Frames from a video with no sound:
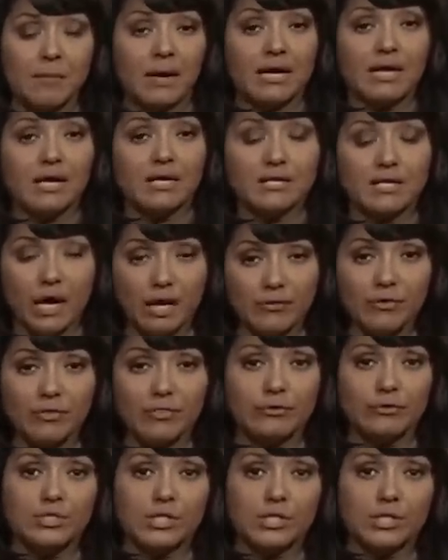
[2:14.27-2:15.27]
by another
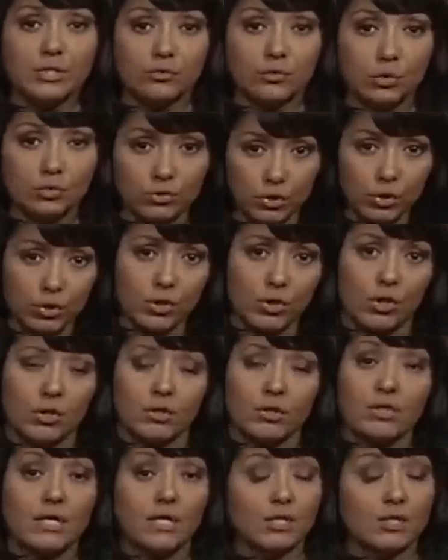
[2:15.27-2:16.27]
13-year-old
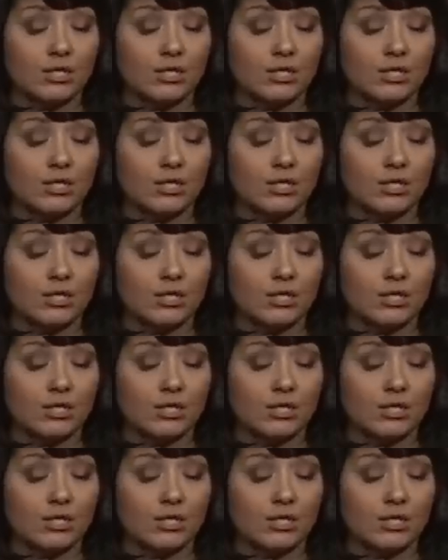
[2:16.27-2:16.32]
girl.